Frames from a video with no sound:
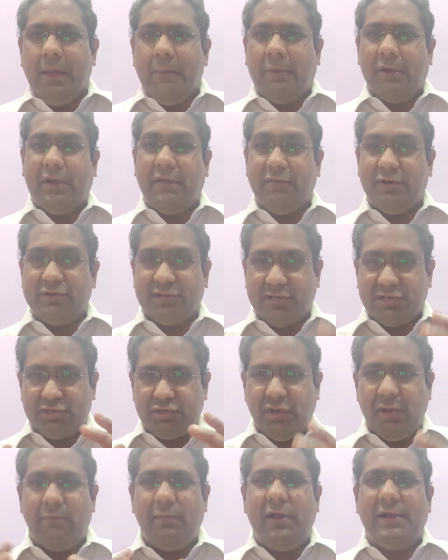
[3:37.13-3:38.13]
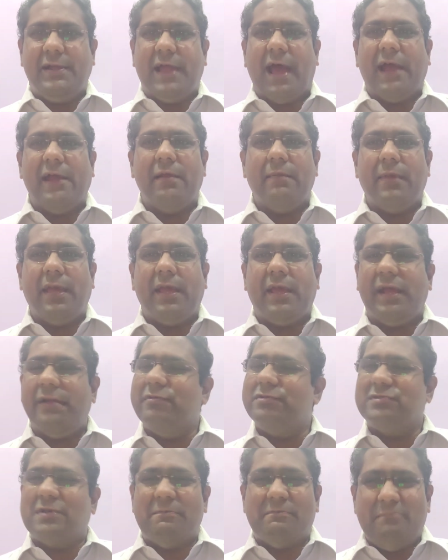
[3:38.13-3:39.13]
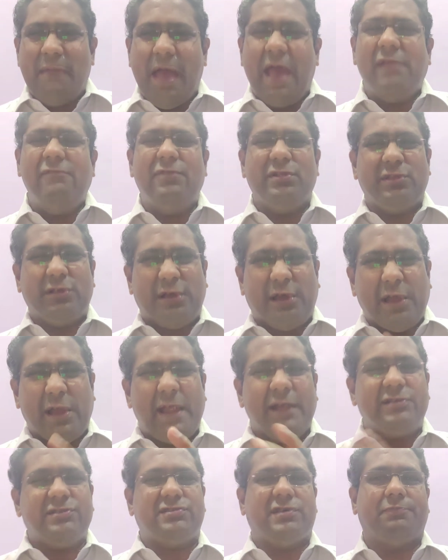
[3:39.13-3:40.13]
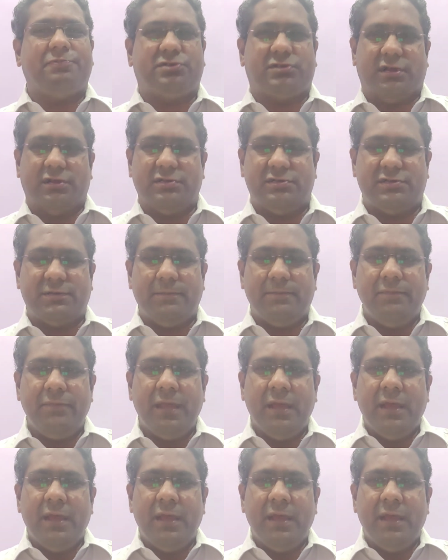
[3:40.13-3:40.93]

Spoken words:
But he was extremely dynamic and was a man with great substance.